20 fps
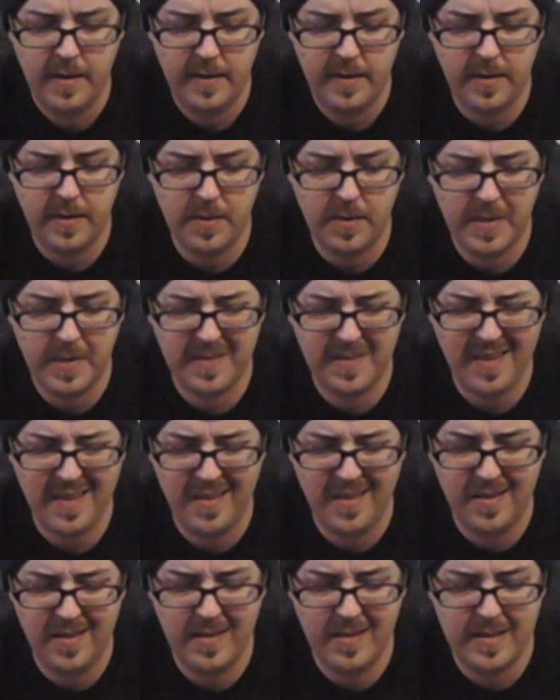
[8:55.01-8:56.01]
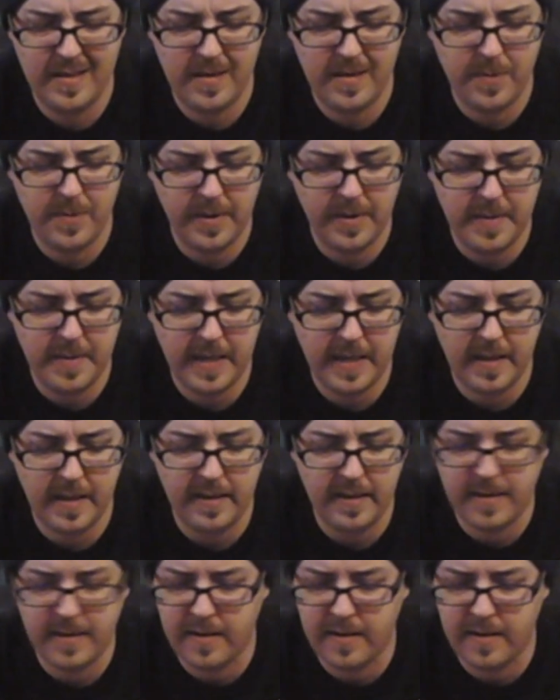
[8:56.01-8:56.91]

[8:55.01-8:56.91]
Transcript: Because that didn't really make any